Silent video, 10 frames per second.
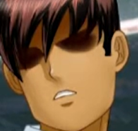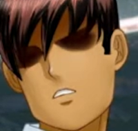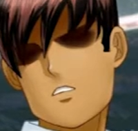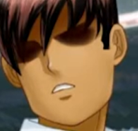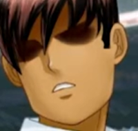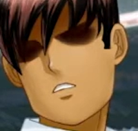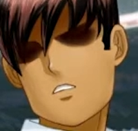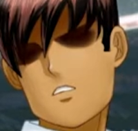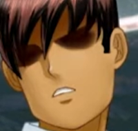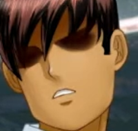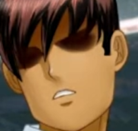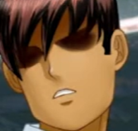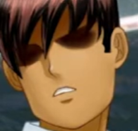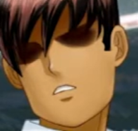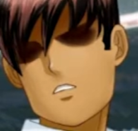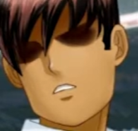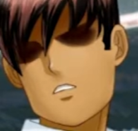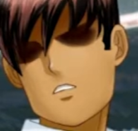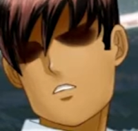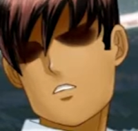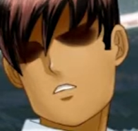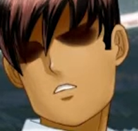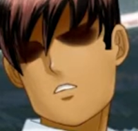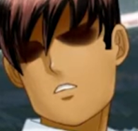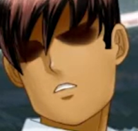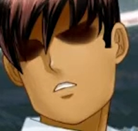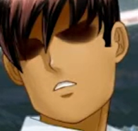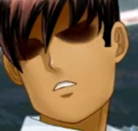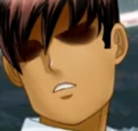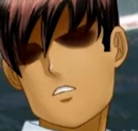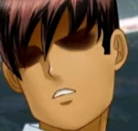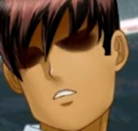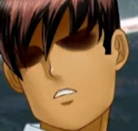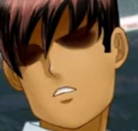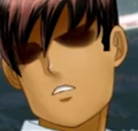[no speech]